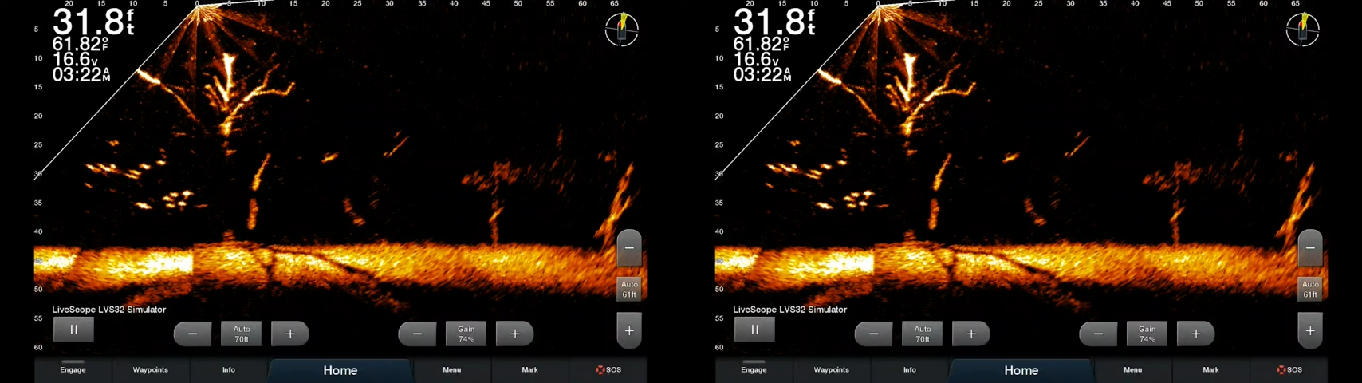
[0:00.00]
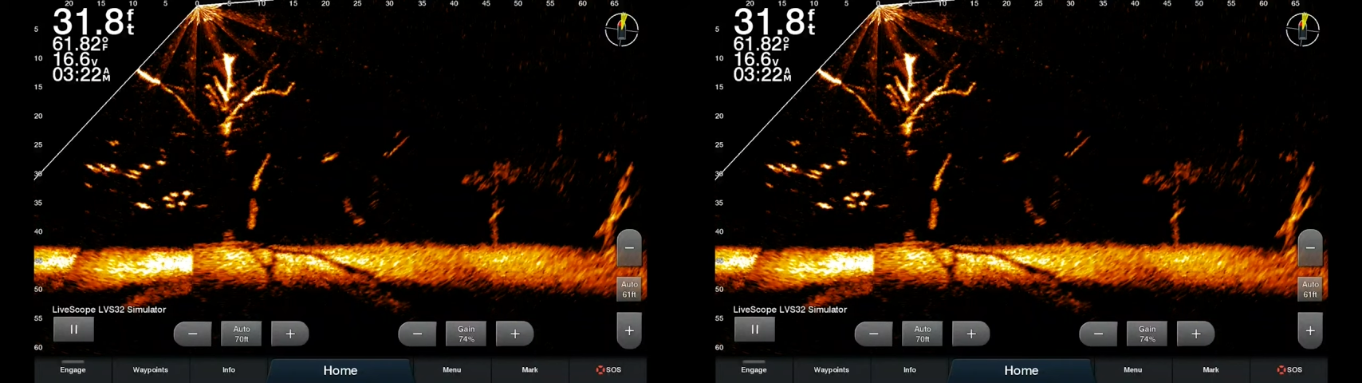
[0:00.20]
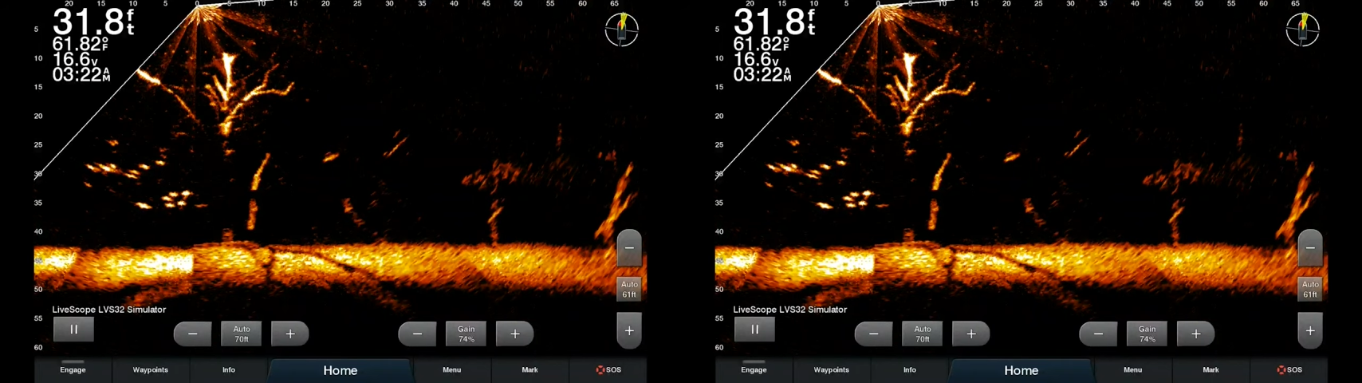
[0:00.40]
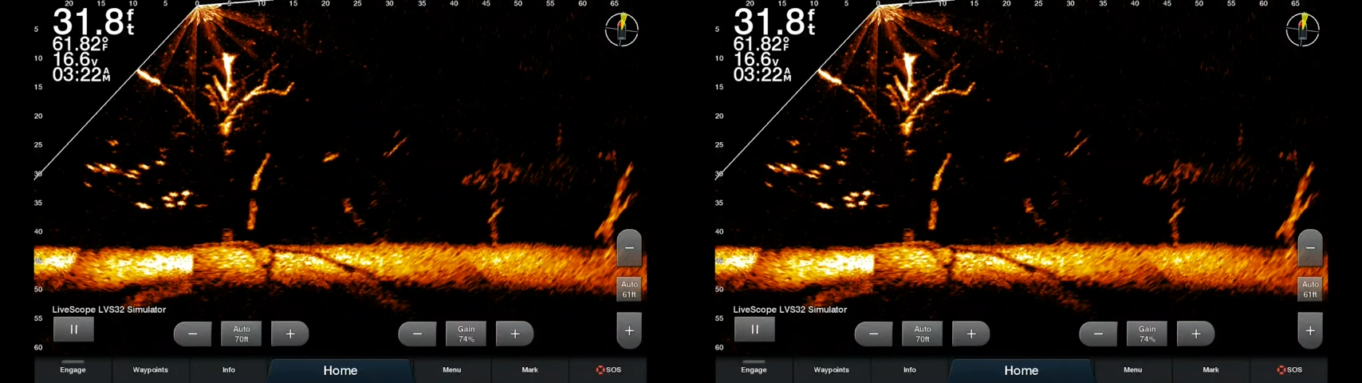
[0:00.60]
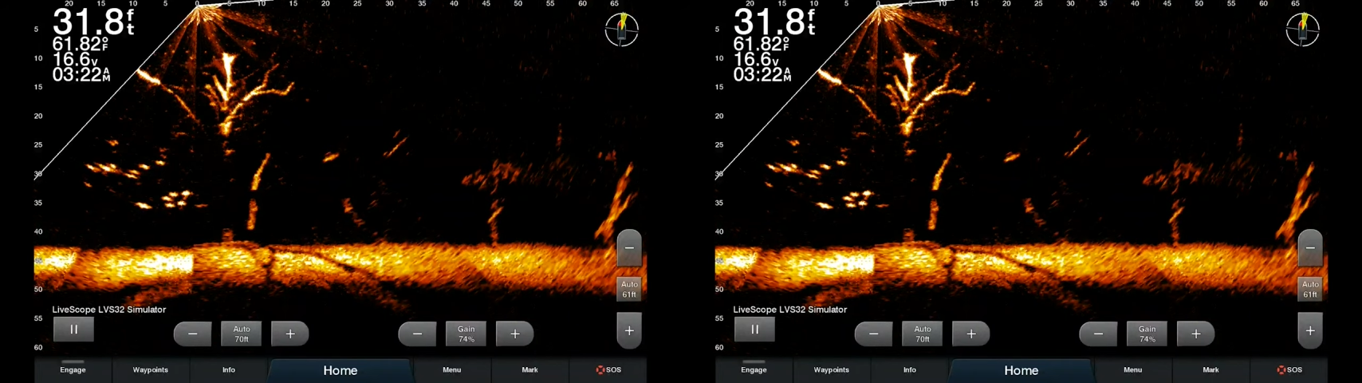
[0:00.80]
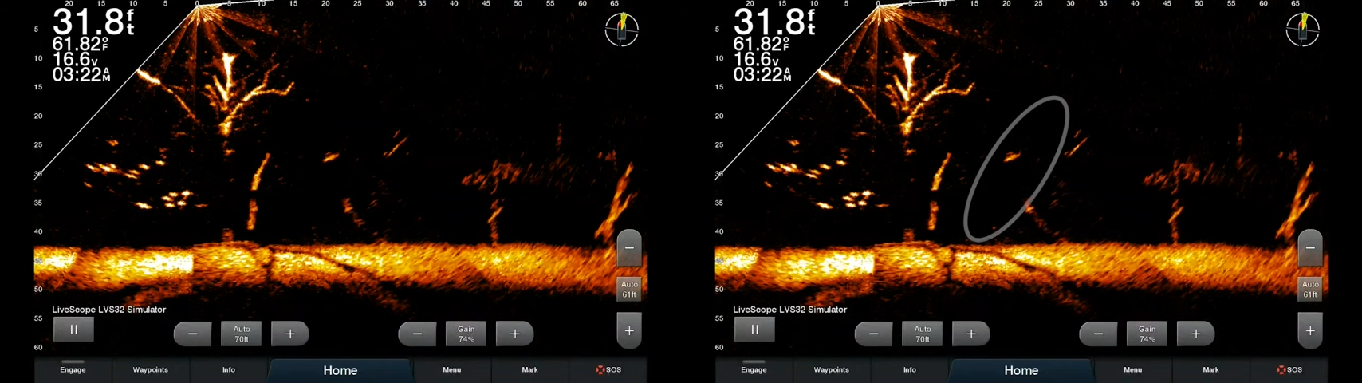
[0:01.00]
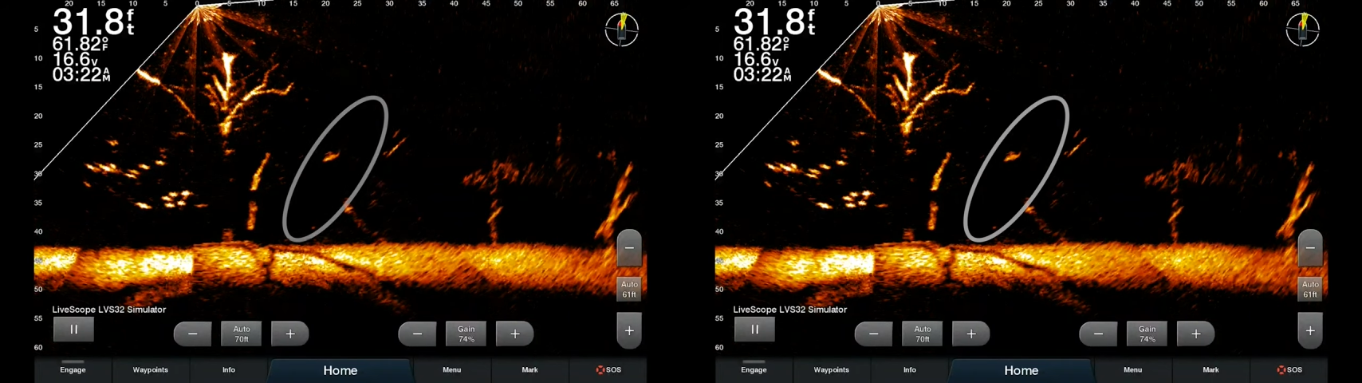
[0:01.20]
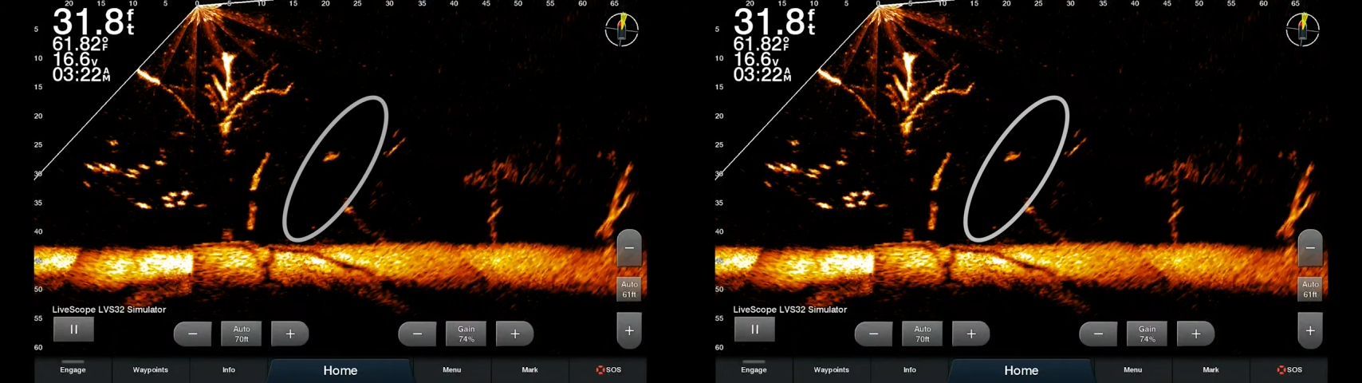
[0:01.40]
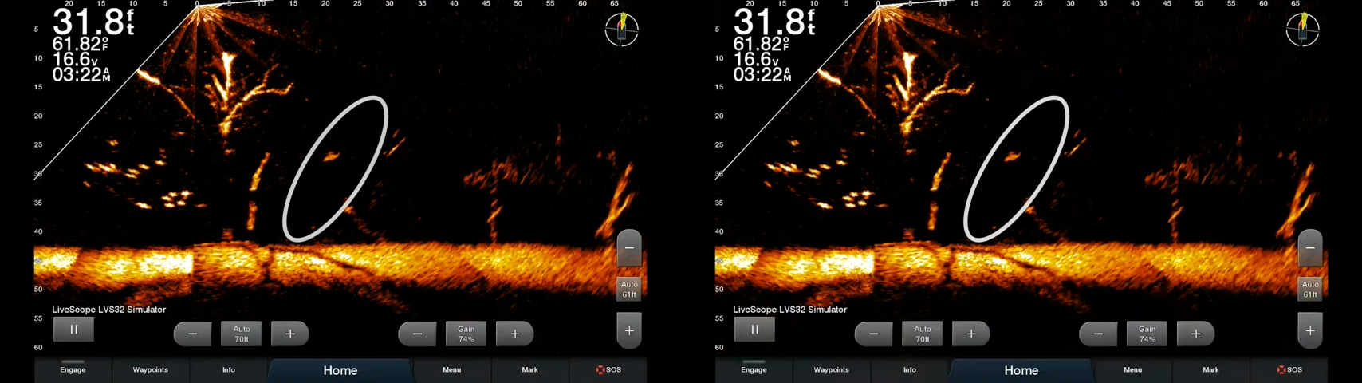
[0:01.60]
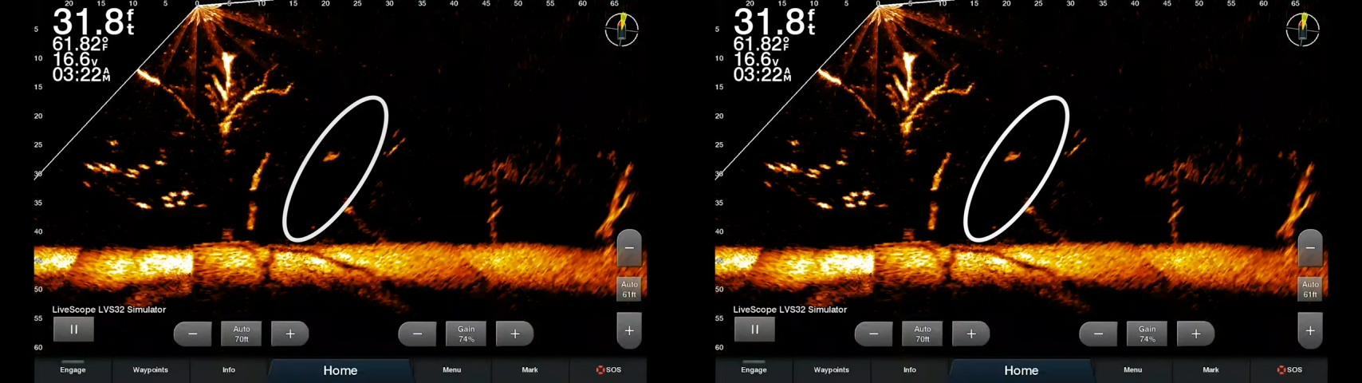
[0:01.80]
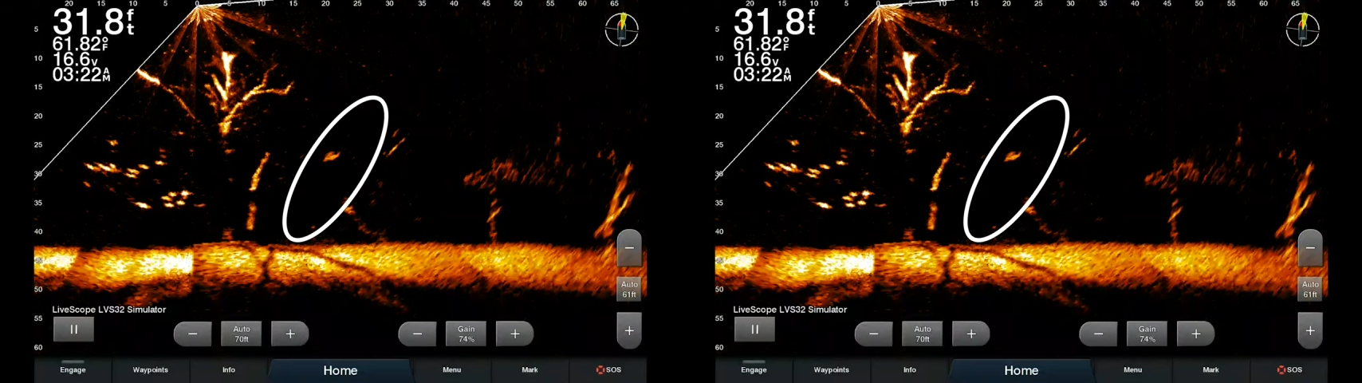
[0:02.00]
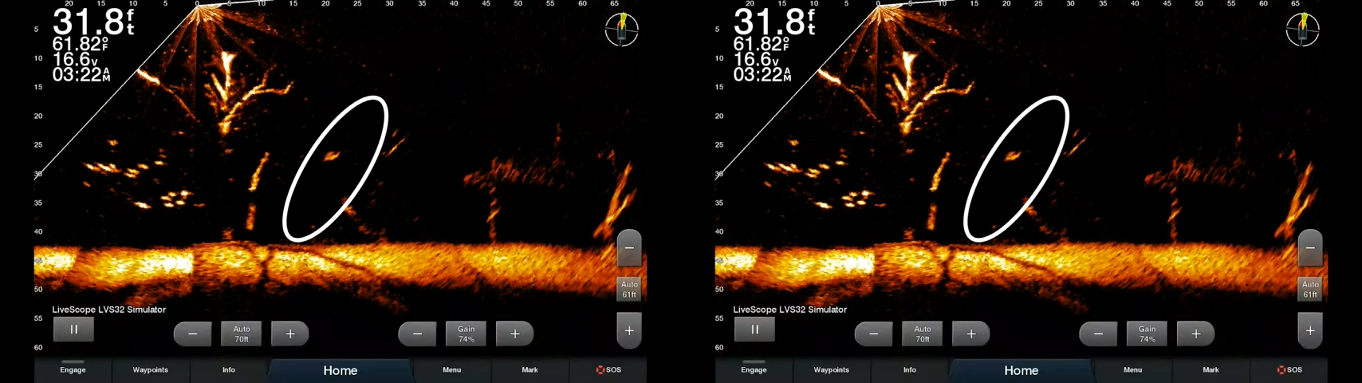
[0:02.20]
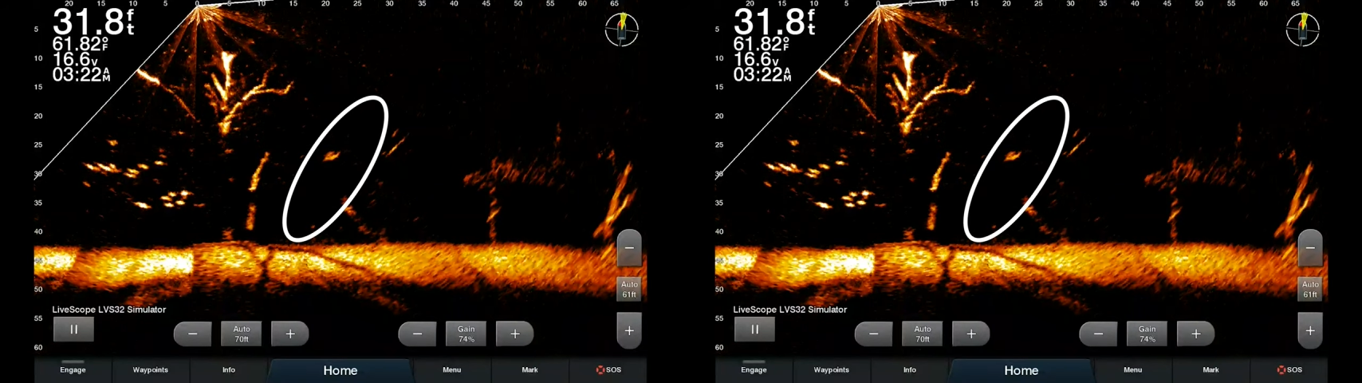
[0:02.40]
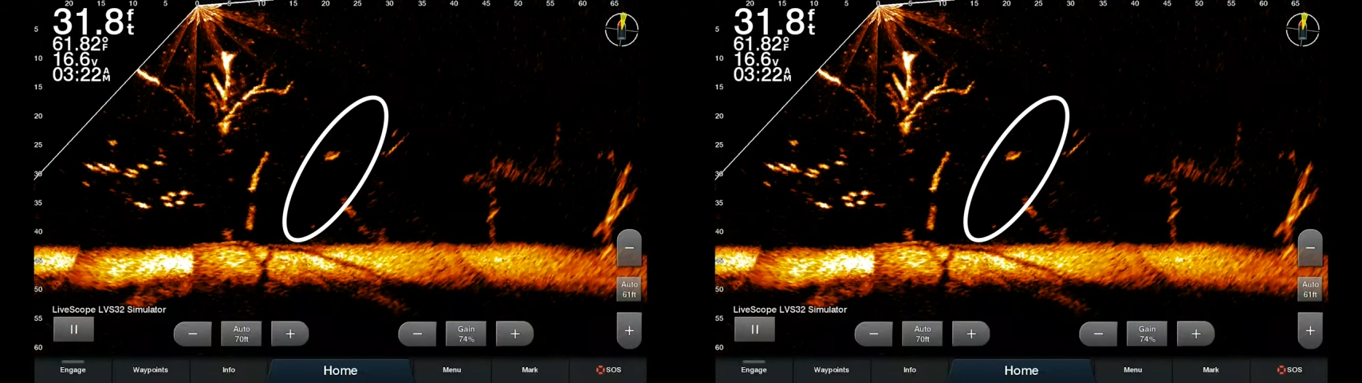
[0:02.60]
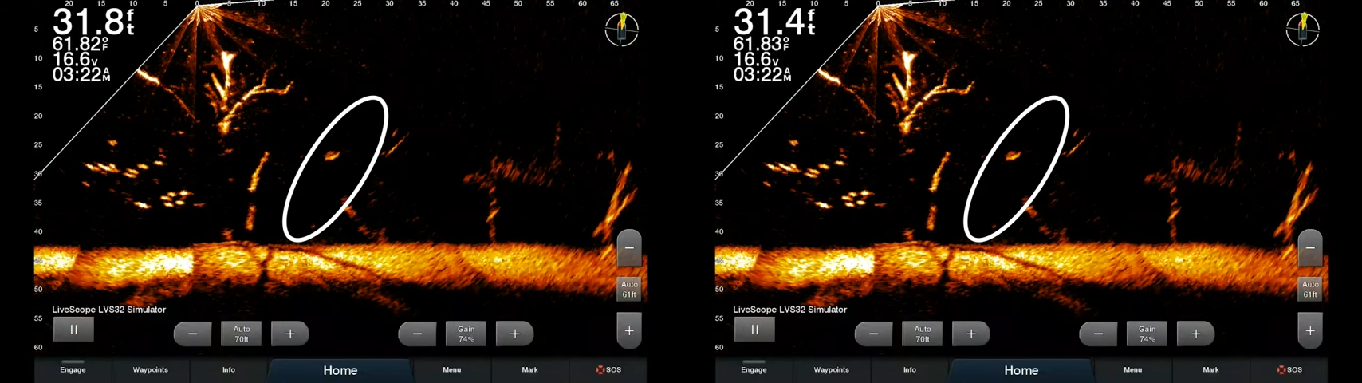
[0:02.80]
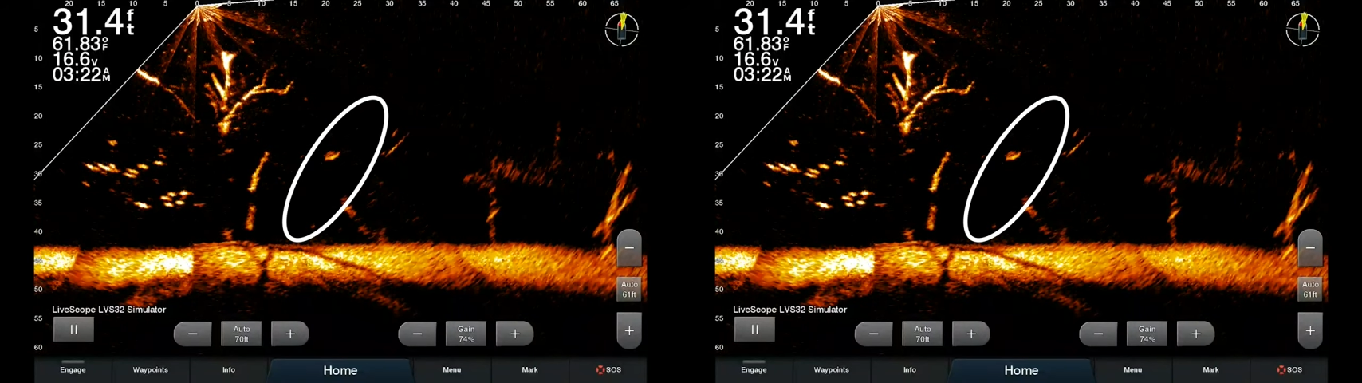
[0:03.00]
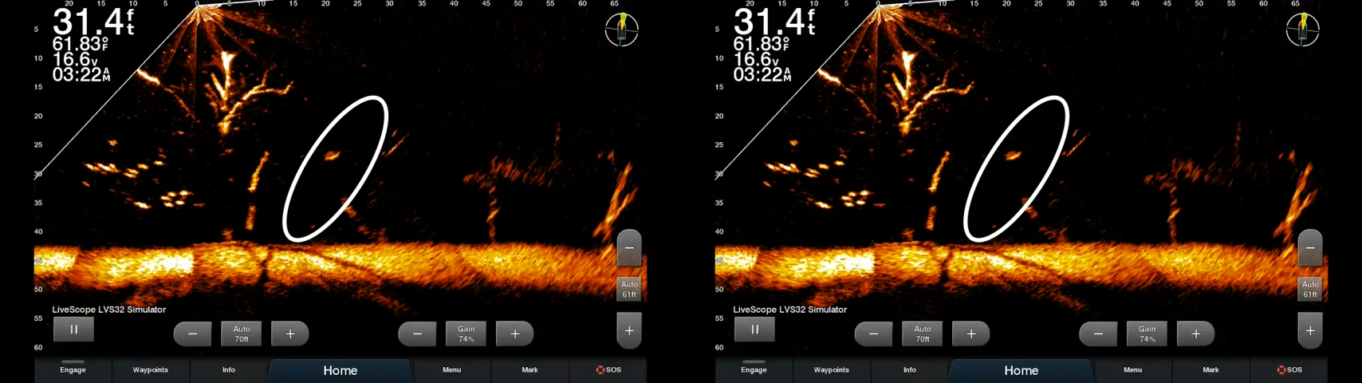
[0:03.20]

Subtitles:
No face is visible, so there are no lips to read.